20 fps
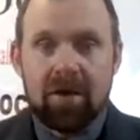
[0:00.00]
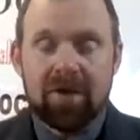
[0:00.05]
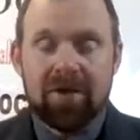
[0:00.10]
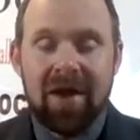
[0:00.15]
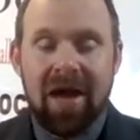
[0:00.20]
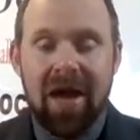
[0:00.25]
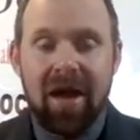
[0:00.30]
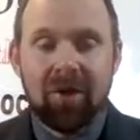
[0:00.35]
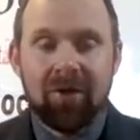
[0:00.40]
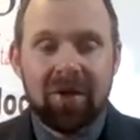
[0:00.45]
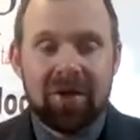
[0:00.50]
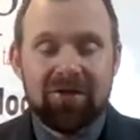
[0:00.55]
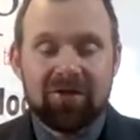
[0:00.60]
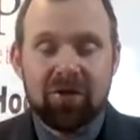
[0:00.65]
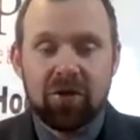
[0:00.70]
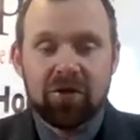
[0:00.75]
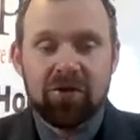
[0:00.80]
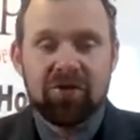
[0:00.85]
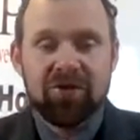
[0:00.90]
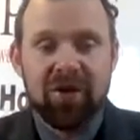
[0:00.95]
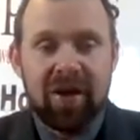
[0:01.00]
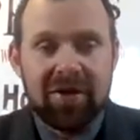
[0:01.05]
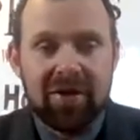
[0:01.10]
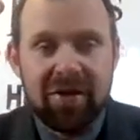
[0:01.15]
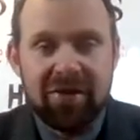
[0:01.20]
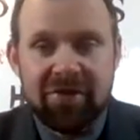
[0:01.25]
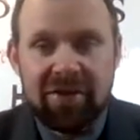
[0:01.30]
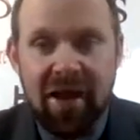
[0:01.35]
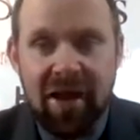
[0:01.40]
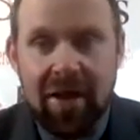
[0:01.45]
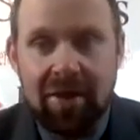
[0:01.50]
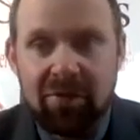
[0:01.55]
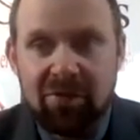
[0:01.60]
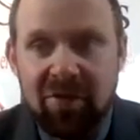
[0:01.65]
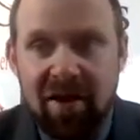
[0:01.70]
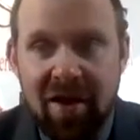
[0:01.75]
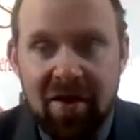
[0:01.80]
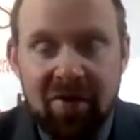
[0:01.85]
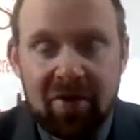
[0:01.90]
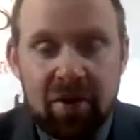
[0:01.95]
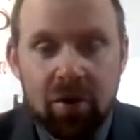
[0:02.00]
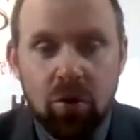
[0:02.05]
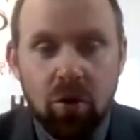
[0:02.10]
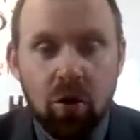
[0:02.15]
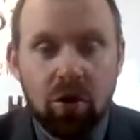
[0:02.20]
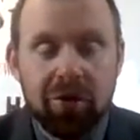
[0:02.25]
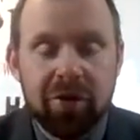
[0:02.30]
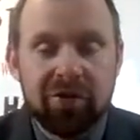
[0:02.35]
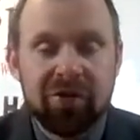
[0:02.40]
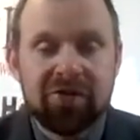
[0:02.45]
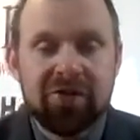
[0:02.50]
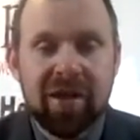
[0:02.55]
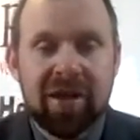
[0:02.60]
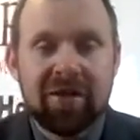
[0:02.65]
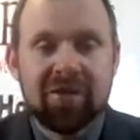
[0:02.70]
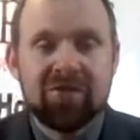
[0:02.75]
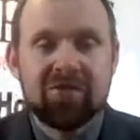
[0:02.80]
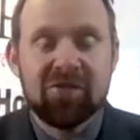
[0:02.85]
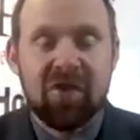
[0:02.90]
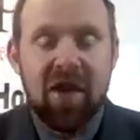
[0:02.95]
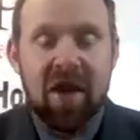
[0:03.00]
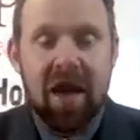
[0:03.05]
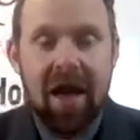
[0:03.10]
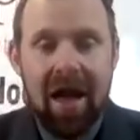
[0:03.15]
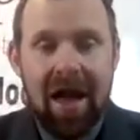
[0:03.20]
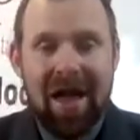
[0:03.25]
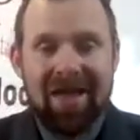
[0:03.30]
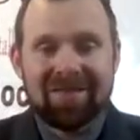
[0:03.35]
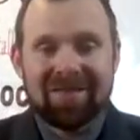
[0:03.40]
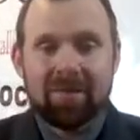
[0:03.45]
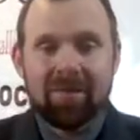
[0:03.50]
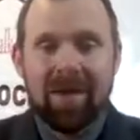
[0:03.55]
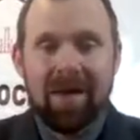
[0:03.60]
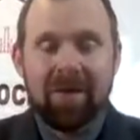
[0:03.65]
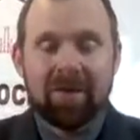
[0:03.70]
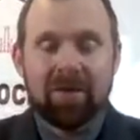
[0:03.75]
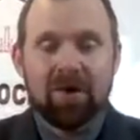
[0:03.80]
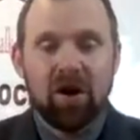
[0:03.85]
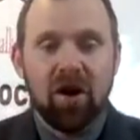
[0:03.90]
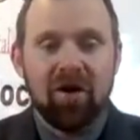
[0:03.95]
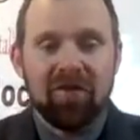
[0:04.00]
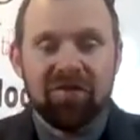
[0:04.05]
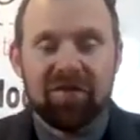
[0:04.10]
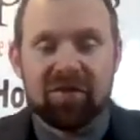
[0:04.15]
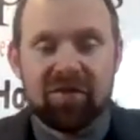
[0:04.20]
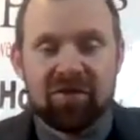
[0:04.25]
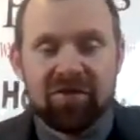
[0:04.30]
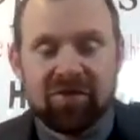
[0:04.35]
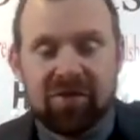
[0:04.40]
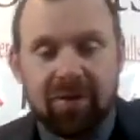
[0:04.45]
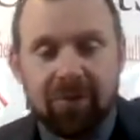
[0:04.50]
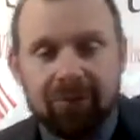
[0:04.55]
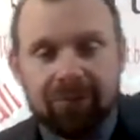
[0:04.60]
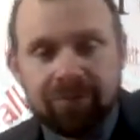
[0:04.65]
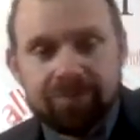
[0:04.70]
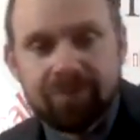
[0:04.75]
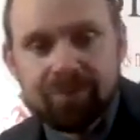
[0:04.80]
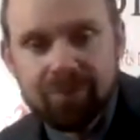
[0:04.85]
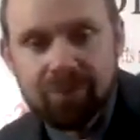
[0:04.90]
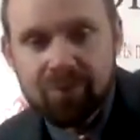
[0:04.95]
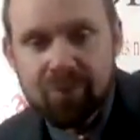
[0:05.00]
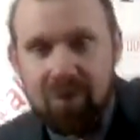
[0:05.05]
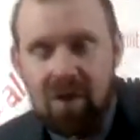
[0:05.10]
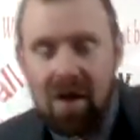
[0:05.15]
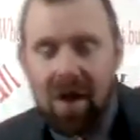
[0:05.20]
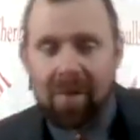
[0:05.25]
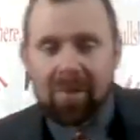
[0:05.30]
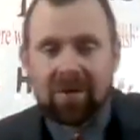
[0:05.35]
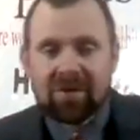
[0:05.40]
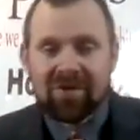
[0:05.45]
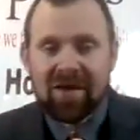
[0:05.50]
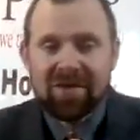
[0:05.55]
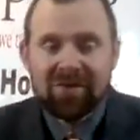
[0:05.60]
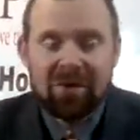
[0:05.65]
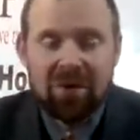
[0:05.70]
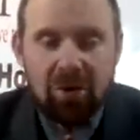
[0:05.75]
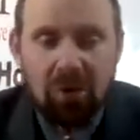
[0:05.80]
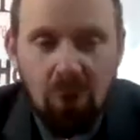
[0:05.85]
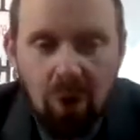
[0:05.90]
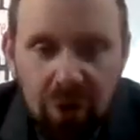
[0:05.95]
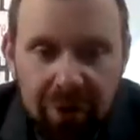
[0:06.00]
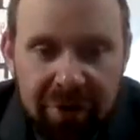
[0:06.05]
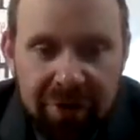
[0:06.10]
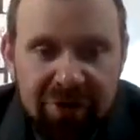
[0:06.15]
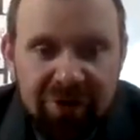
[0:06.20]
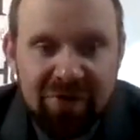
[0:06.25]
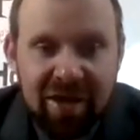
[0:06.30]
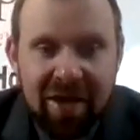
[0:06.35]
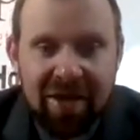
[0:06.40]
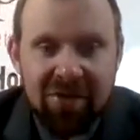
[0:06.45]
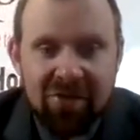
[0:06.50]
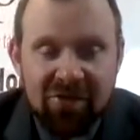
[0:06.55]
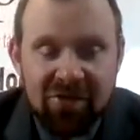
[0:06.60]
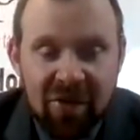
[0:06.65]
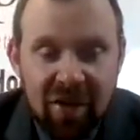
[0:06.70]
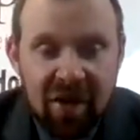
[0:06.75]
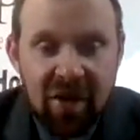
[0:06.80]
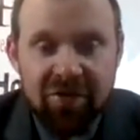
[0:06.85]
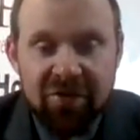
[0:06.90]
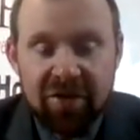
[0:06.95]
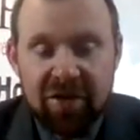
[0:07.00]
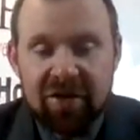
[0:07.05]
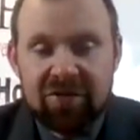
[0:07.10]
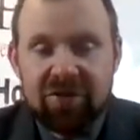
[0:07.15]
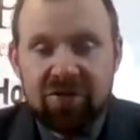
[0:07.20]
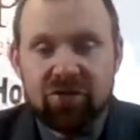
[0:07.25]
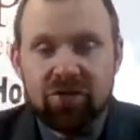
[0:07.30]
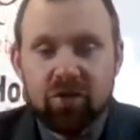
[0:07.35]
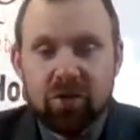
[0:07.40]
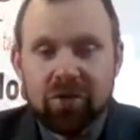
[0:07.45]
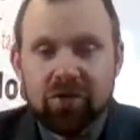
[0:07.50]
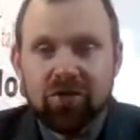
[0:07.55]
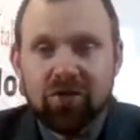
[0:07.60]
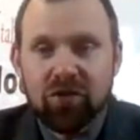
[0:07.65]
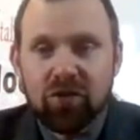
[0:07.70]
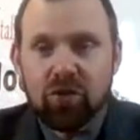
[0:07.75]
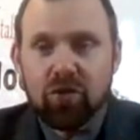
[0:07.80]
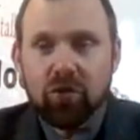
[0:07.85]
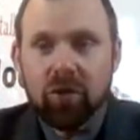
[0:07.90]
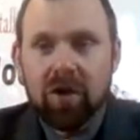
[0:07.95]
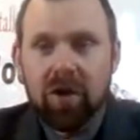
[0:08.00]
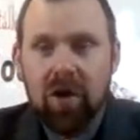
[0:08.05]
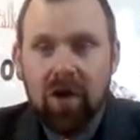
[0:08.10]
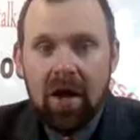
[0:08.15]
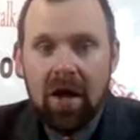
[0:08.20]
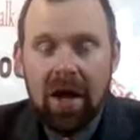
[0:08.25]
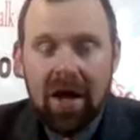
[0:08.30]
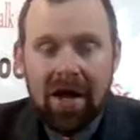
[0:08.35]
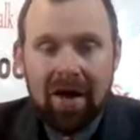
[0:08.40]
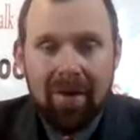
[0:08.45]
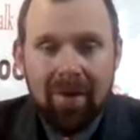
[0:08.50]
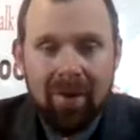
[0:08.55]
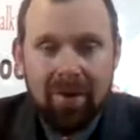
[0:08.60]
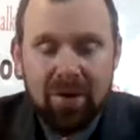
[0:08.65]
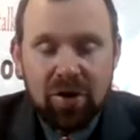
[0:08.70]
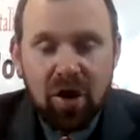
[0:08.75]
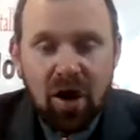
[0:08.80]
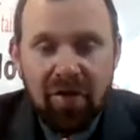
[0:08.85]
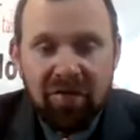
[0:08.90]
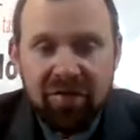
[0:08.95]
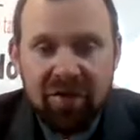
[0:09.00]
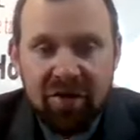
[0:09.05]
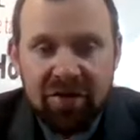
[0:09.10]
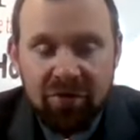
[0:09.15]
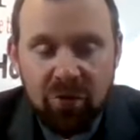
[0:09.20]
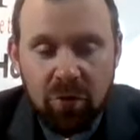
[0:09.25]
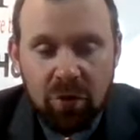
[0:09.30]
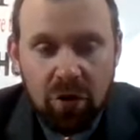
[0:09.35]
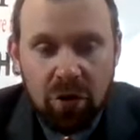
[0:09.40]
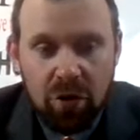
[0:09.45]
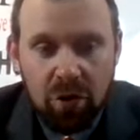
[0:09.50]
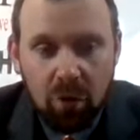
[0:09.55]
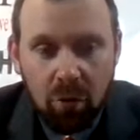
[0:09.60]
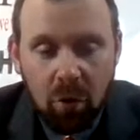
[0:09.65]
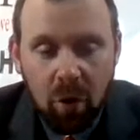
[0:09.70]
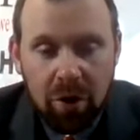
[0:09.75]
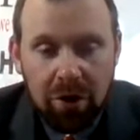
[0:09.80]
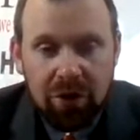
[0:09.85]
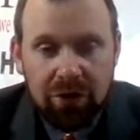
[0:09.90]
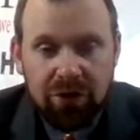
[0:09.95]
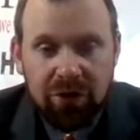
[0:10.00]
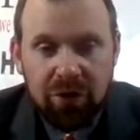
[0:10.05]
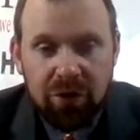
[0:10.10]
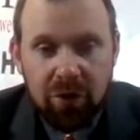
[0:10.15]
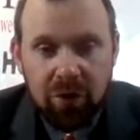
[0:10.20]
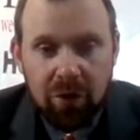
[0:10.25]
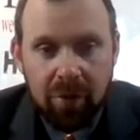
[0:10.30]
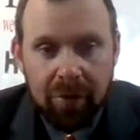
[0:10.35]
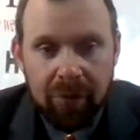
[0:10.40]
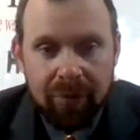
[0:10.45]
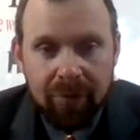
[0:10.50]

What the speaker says: Now, let's go to Sunday's games. You have the New Orleans Saints at the Miami Dolphins. I'm going to take the New Orleans Saints to get to 2-2, and the Miami Dolphins will go to 1-2.